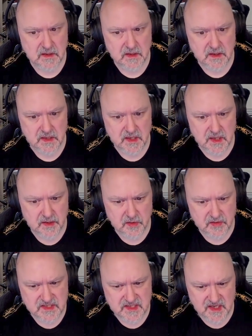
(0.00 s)
Yeah,
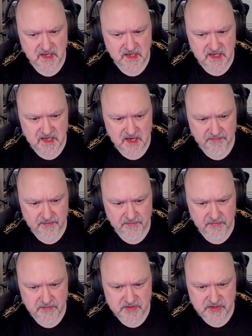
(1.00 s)
not seeing enough
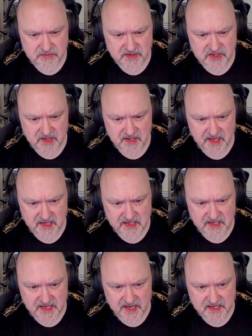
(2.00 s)
of a restriction there
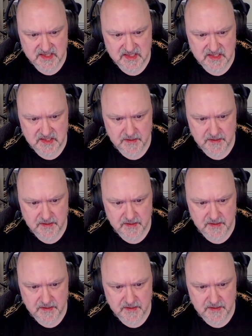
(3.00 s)
yet.